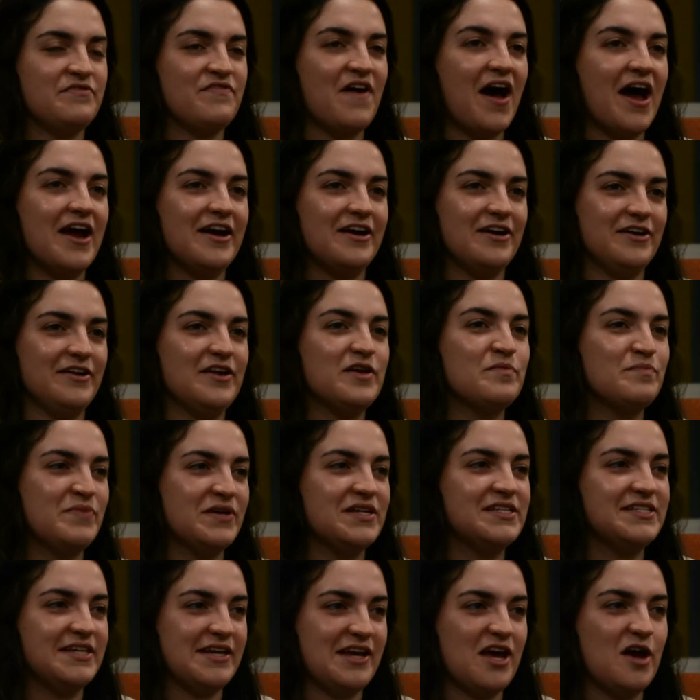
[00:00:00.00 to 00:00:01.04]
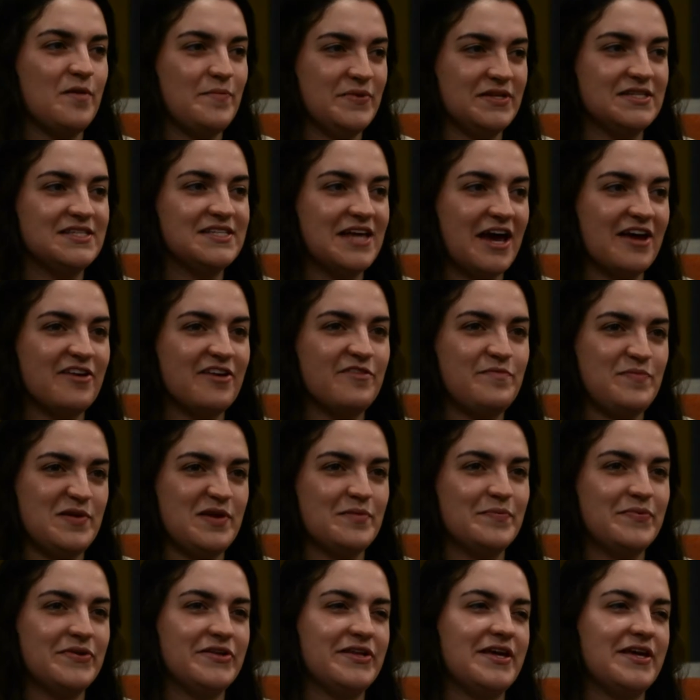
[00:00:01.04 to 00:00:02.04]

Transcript: fire like building up inside of people.